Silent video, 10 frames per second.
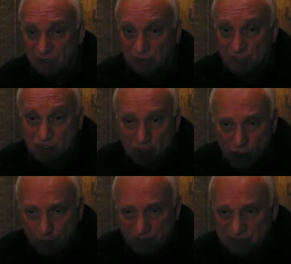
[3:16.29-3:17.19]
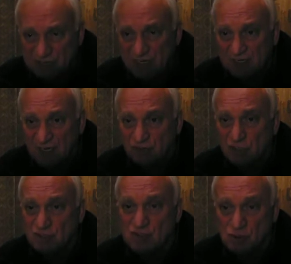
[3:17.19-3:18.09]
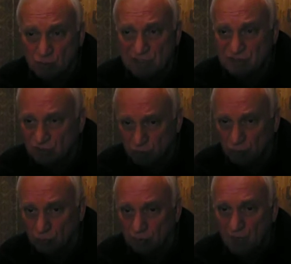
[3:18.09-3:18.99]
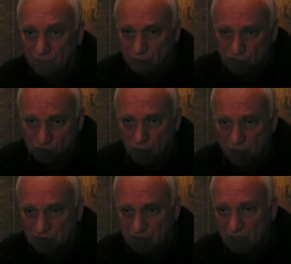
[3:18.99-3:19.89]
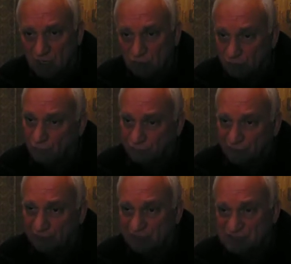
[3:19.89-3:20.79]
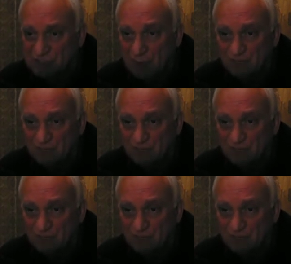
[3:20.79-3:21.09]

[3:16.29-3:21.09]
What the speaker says: The sharpest and the surest tool for Georgia to fulfill its